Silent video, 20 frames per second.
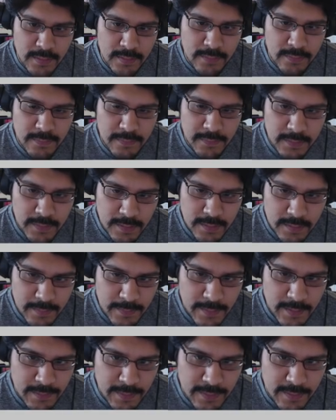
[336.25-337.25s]
So if you look at the
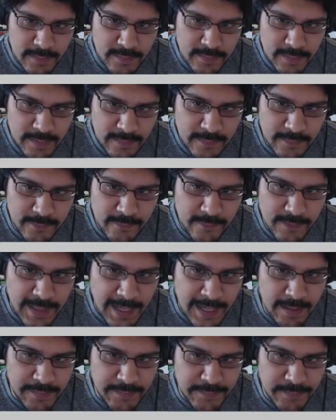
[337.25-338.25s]
bottom here, it's nice and
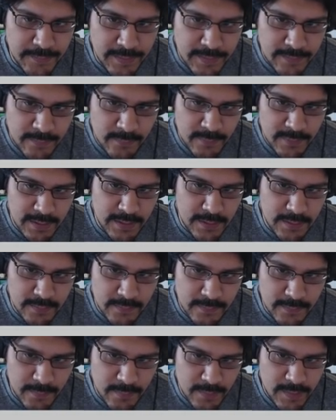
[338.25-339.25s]
flat, so that's really
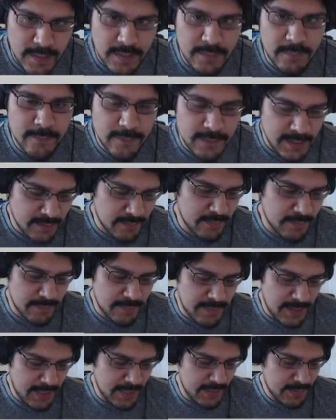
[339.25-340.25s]
good for printing flat on the
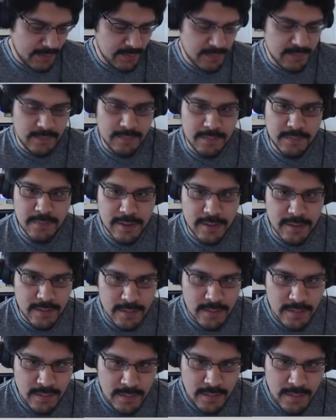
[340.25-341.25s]
bed of the
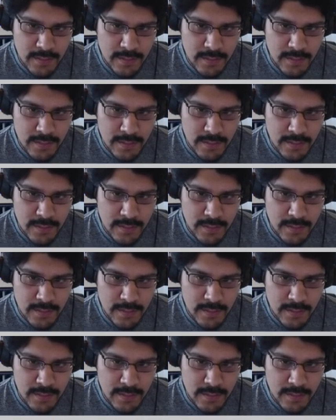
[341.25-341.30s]
printer.